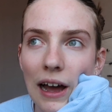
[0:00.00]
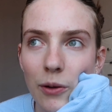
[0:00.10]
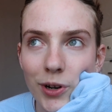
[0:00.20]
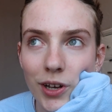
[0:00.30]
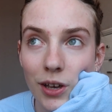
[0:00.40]
I
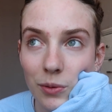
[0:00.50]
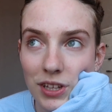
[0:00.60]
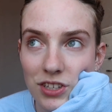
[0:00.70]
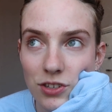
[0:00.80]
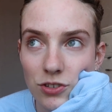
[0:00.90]
want to go
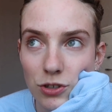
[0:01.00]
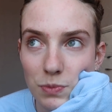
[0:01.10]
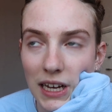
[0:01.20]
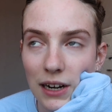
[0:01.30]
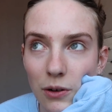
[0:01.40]
with this
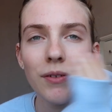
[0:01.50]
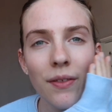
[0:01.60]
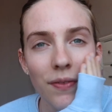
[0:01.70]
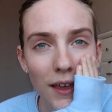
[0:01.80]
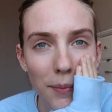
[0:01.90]
YouTube channel. I don't
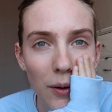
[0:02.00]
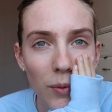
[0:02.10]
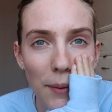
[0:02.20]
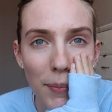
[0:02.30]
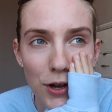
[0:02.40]
really think about
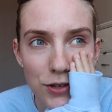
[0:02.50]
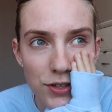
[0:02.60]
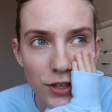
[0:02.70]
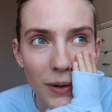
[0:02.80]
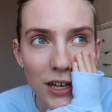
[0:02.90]
what I
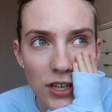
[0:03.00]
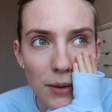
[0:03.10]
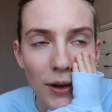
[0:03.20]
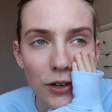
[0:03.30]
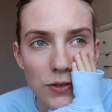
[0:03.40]
post too much.
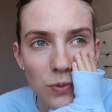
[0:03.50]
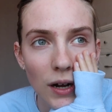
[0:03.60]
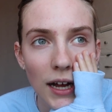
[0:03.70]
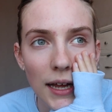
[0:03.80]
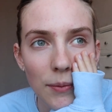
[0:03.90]
I post
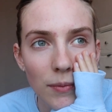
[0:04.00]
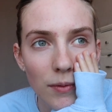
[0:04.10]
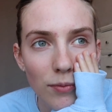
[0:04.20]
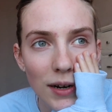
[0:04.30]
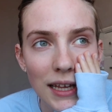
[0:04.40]
what
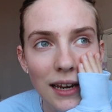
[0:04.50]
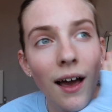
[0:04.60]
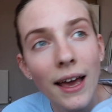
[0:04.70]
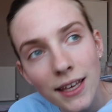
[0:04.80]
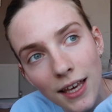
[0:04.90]
I'm really
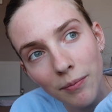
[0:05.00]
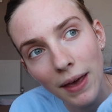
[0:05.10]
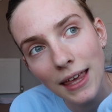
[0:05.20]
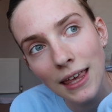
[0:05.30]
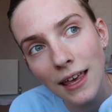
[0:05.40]
liking
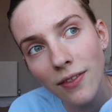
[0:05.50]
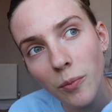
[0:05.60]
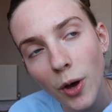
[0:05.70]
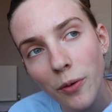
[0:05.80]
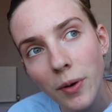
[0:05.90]
making at the
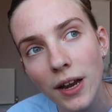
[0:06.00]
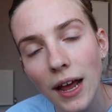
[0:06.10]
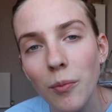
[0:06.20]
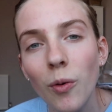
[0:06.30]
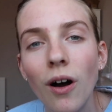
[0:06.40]
moment
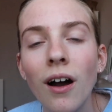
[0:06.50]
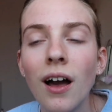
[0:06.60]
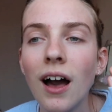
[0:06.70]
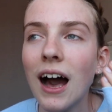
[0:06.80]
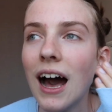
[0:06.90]
and what,
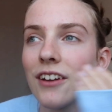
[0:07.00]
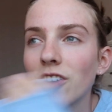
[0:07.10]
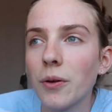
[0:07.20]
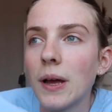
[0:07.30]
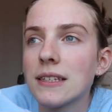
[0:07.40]
I don't
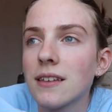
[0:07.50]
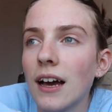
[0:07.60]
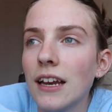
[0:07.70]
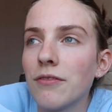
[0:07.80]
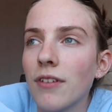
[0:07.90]
know, it's
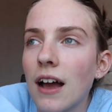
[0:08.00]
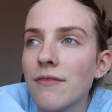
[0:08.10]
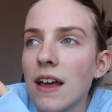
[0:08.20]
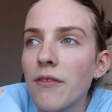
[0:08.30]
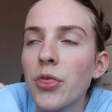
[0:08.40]
kind of,
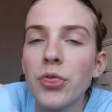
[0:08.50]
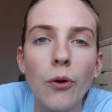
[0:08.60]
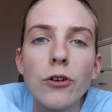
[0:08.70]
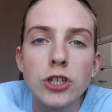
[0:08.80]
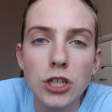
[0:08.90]
I've never
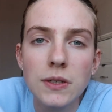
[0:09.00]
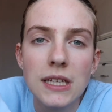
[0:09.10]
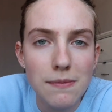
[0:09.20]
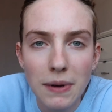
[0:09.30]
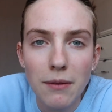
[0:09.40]
thought too
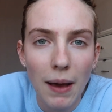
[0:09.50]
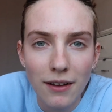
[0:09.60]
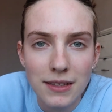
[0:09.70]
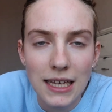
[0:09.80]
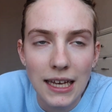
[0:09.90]
deeply
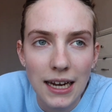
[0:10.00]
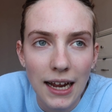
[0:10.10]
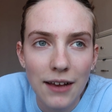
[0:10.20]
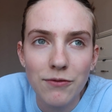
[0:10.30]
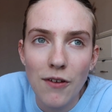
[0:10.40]
about it.
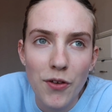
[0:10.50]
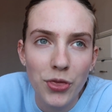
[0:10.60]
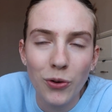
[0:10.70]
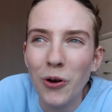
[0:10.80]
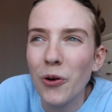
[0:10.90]
Like I've never
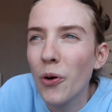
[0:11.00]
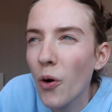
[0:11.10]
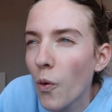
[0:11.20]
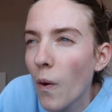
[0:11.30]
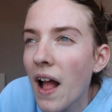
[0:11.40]
thought,
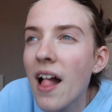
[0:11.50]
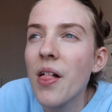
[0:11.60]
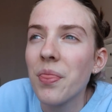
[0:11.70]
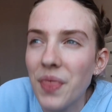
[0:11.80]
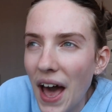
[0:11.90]
oh,
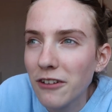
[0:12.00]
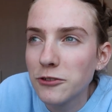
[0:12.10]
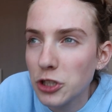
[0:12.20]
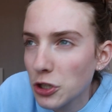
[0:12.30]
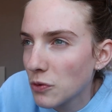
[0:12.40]

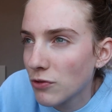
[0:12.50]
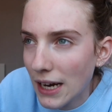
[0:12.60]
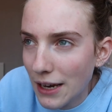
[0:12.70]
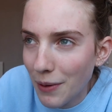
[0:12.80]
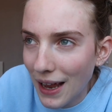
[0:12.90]
that'll do
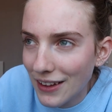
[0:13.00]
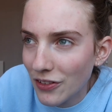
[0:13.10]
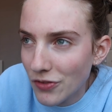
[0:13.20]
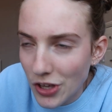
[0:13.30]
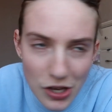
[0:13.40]
really well in
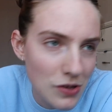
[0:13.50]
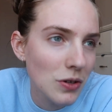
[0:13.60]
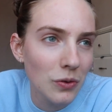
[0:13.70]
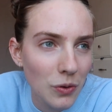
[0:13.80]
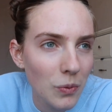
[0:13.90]
the
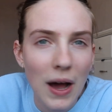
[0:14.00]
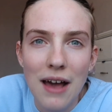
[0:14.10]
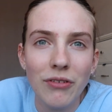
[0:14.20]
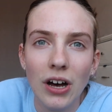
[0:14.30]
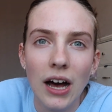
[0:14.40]
views or
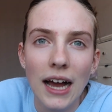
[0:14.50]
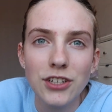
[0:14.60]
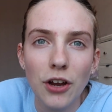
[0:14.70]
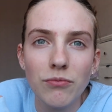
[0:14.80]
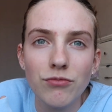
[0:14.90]
whatever. I
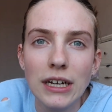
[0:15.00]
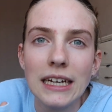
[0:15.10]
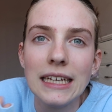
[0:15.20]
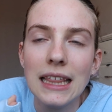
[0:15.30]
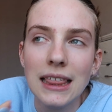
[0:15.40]
don't
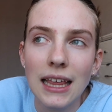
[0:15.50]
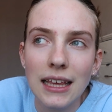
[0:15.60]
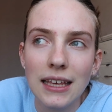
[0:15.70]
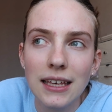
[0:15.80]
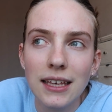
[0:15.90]
really
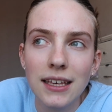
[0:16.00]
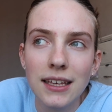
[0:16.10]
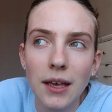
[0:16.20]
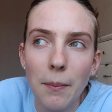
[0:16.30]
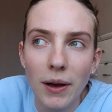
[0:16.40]
think
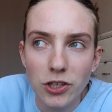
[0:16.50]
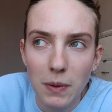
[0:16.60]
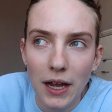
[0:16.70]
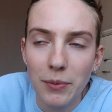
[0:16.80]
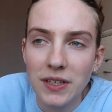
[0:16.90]
much
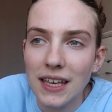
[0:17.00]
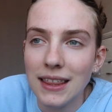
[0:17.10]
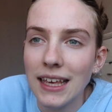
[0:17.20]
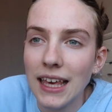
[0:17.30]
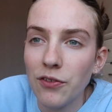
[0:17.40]
about it, because I
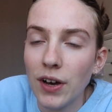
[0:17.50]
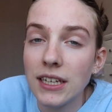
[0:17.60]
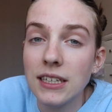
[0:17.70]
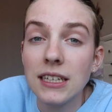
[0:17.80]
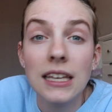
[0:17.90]
think if
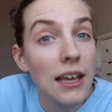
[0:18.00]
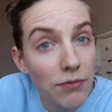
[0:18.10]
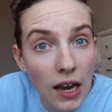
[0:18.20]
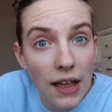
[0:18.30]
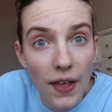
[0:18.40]
I
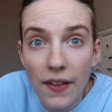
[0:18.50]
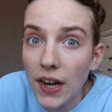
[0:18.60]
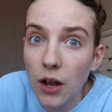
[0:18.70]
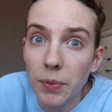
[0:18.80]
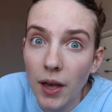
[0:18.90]
lived like that,
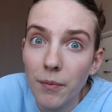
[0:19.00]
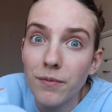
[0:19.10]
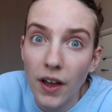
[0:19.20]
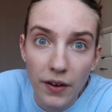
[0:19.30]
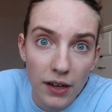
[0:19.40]
then I would
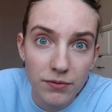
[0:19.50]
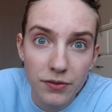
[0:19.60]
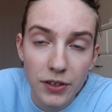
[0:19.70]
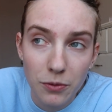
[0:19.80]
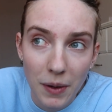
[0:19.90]
become very
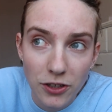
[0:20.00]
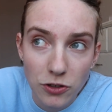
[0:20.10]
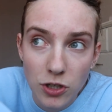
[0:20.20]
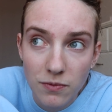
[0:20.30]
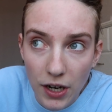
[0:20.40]
unfulfilled by
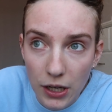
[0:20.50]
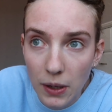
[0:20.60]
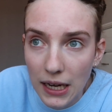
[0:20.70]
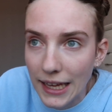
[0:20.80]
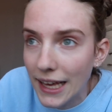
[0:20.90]
YouTube very
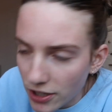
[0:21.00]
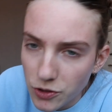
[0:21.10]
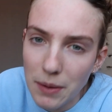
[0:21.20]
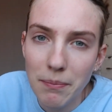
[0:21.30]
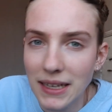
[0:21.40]
quickly.
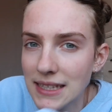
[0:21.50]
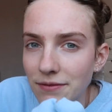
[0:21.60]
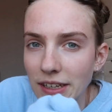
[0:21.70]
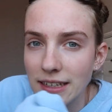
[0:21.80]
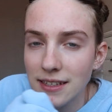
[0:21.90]
Fluctuate
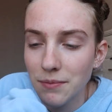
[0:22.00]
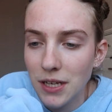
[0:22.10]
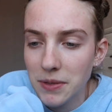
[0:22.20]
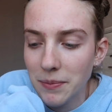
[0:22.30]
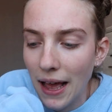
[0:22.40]
massively.
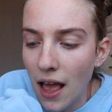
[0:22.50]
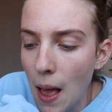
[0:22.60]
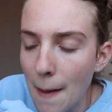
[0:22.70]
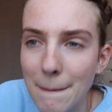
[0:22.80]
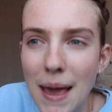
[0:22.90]
Sometimes I'm like,
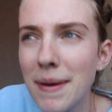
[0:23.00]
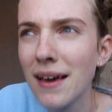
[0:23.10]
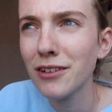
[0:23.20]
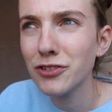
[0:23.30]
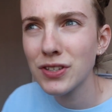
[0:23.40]

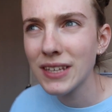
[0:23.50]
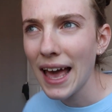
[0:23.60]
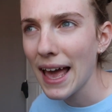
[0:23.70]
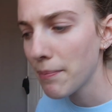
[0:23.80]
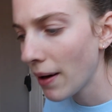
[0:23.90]
maybe I'll just
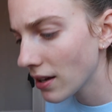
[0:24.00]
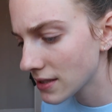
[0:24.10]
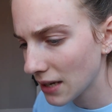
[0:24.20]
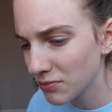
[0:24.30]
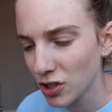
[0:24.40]
get a
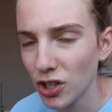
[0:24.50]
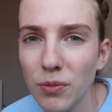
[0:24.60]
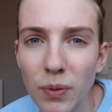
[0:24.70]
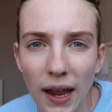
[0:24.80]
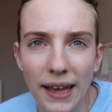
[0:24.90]
part-time
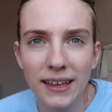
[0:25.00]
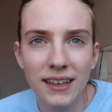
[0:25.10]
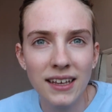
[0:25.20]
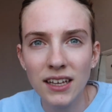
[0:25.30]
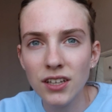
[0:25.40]
job,
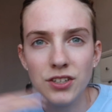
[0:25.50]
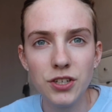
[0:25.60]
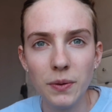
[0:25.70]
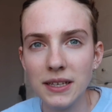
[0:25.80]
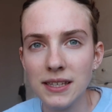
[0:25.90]
like
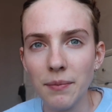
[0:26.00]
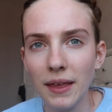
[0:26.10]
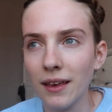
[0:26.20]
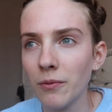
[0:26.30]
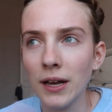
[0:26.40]
doing
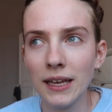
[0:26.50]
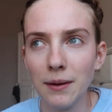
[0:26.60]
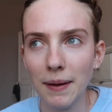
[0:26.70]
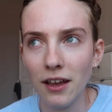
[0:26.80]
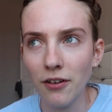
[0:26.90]
something,
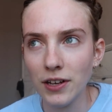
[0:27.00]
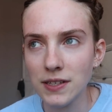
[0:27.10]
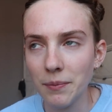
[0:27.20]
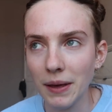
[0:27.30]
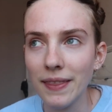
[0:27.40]
working in a bakery or
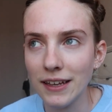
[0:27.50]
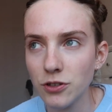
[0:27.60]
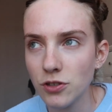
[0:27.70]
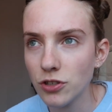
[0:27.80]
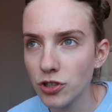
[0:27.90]
something, and then
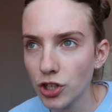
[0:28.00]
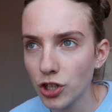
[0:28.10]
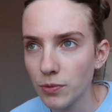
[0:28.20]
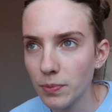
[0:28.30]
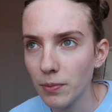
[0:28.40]
do
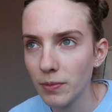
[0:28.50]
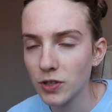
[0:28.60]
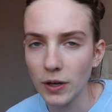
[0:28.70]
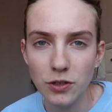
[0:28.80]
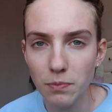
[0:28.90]
YouTube.
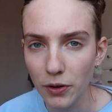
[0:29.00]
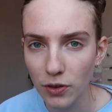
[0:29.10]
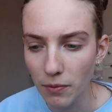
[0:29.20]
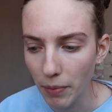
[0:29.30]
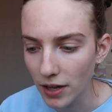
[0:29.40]
So I do both
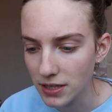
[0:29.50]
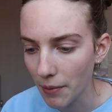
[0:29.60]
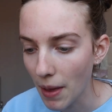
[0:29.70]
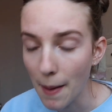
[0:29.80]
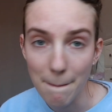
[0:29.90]
of them
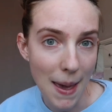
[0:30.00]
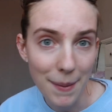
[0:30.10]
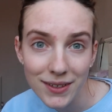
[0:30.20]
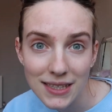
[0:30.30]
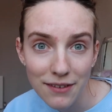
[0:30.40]
part-time.
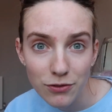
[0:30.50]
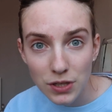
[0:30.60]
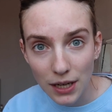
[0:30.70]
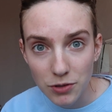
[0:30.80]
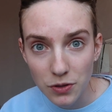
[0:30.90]
Maybe I'll stay
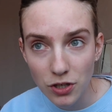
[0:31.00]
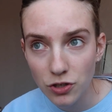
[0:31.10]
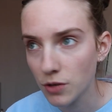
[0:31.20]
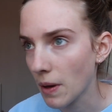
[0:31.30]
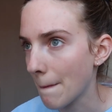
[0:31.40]
full-time doing
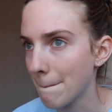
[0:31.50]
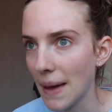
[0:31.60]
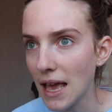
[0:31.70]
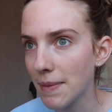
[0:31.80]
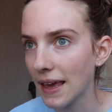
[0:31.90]
YouTube.
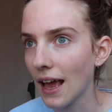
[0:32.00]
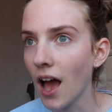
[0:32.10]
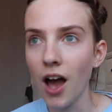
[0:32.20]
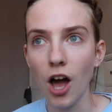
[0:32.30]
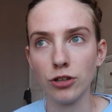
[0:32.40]
Maybe
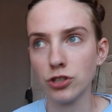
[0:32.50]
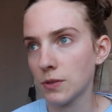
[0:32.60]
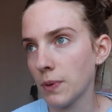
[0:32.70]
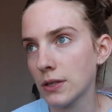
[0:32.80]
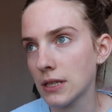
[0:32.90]
I'll
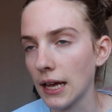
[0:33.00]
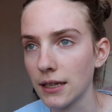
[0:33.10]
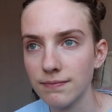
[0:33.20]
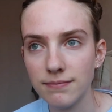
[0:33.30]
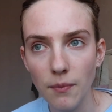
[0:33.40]
just post
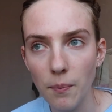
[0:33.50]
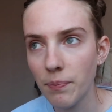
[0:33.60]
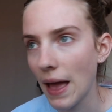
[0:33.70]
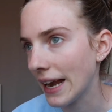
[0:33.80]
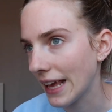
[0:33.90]
like
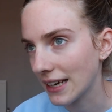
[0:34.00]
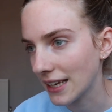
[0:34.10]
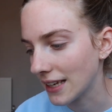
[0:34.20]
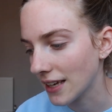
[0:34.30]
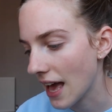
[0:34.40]
barely
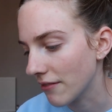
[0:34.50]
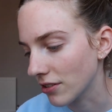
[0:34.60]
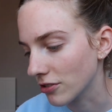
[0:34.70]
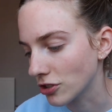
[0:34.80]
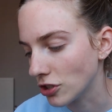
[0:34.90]
any
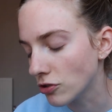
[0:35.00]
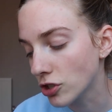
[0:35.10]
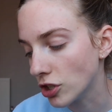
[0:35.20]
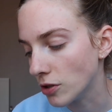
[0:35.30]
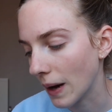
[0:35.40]
ever on
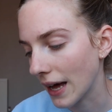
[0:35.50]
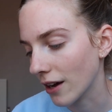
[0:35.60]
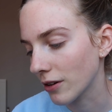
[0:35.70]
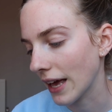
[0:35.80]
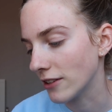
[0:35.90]
YouTube and
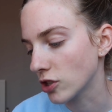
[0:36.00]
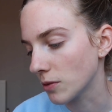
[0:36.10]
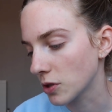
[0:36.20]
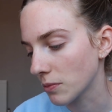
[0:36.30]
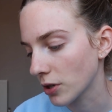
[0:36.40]
I'll get a
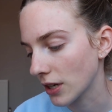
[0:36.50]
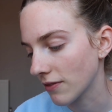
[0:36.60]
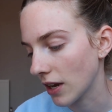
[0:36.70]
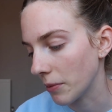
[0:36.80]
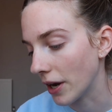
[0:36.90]
job doing product
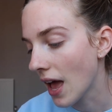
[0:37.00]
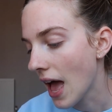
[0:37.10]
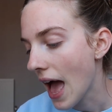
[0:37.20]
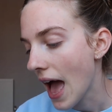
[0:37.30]
development.